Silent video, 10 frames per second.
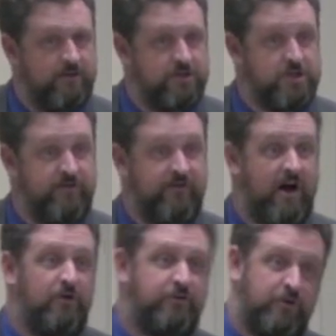She
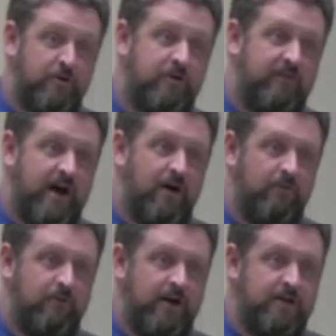followed through on her vow,
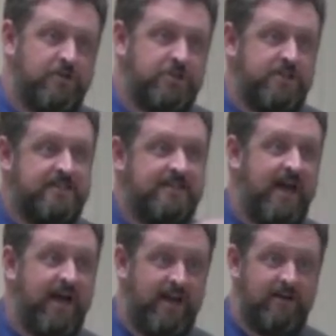right? She
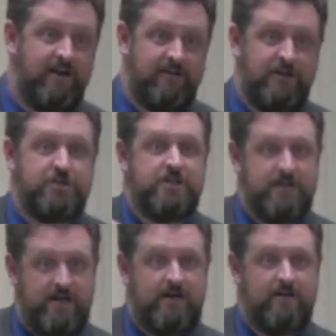said, and then she
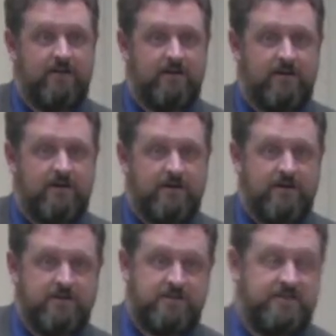did.
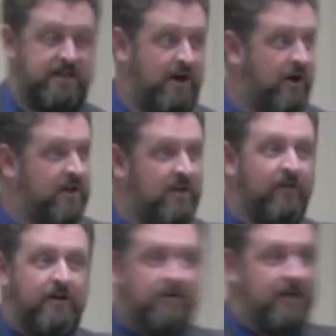She said, I'll give
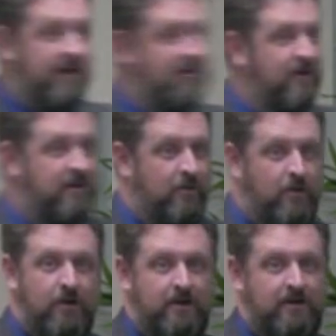him and lend him unto the
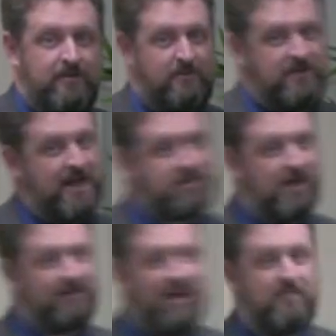Lord. And the, that
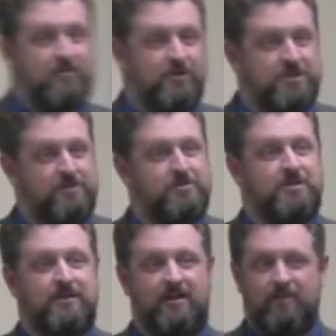child came, and what'd she do?
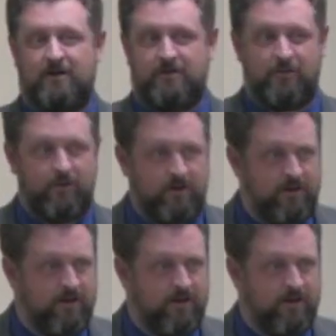She lent him unto the Lord.